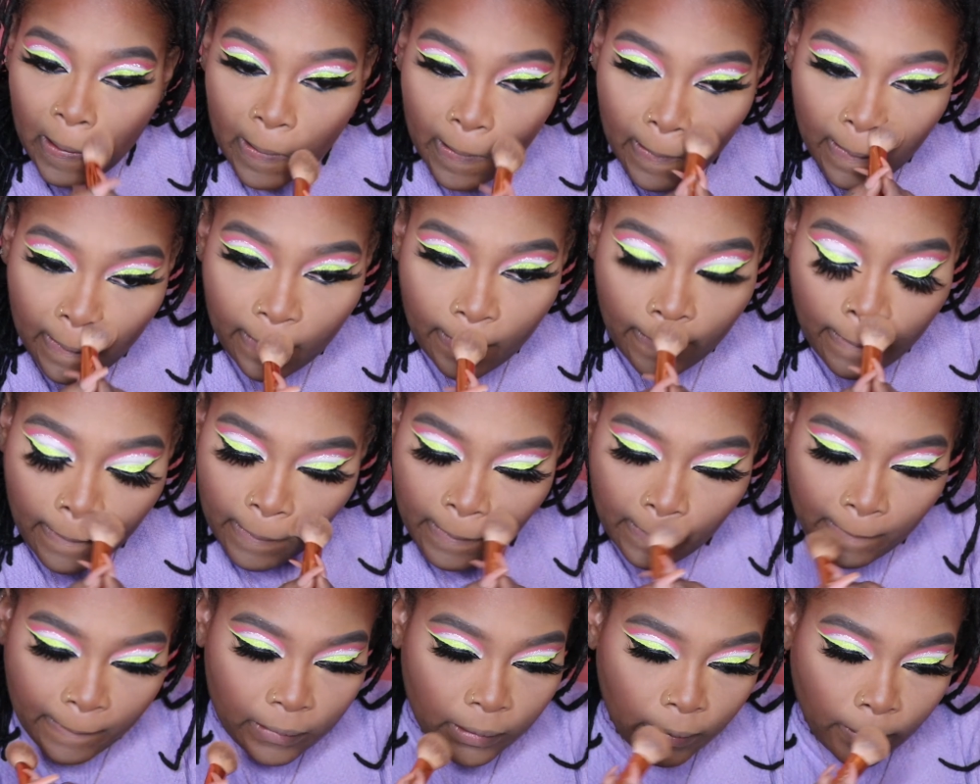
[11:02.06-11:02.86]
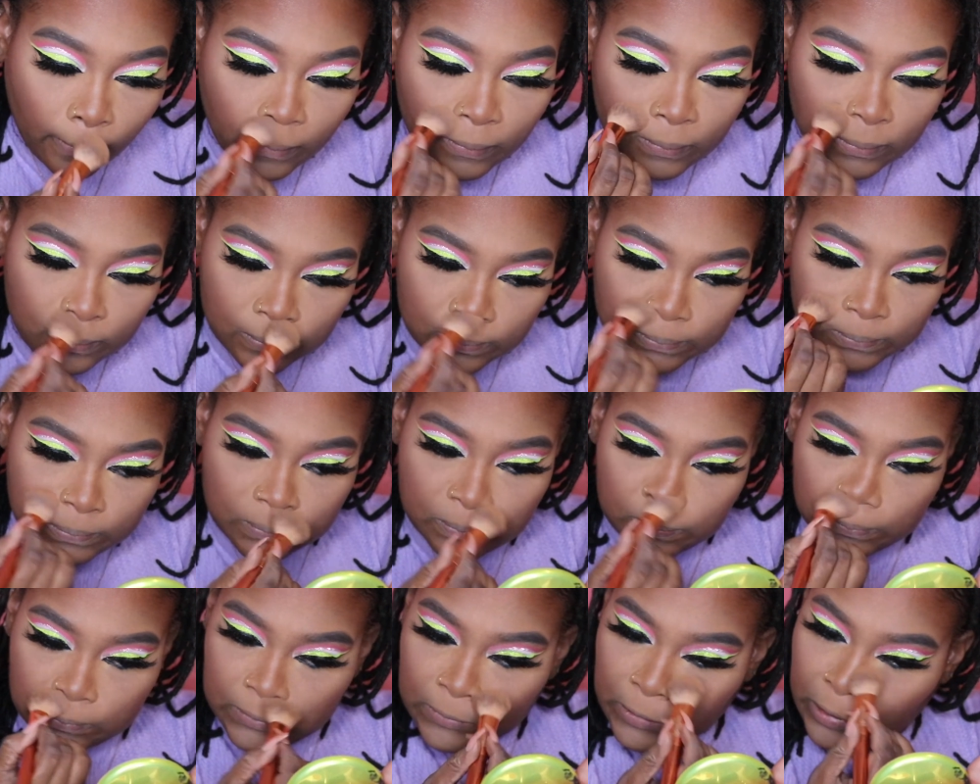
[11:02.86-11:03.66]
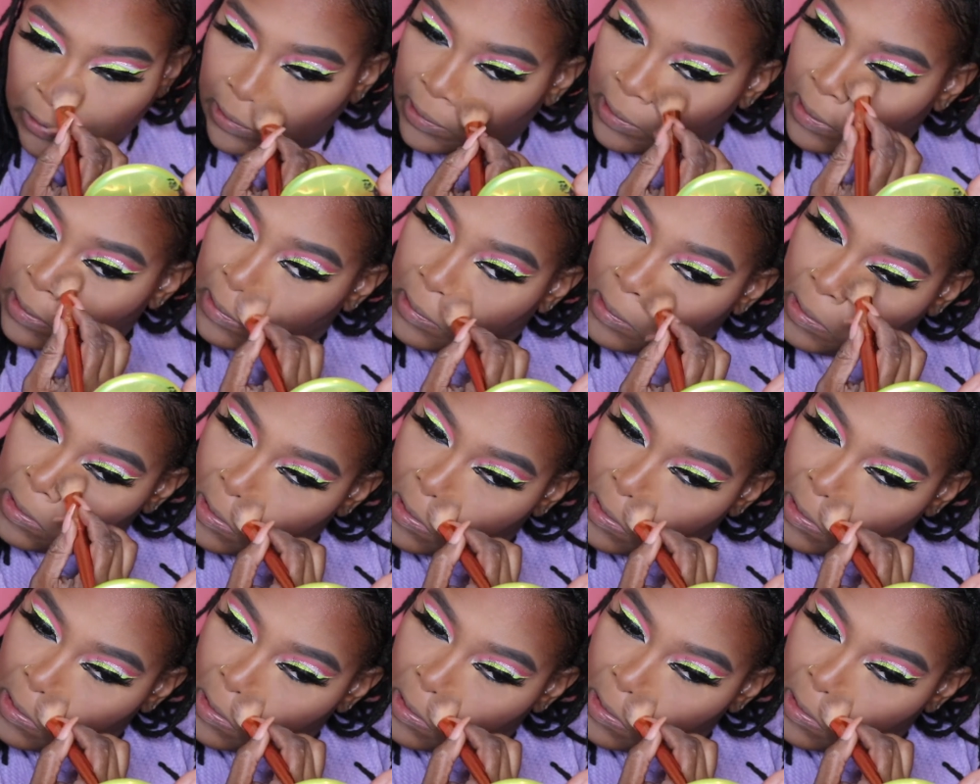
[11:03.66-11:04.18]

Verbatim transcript: know gotta brush that excess powder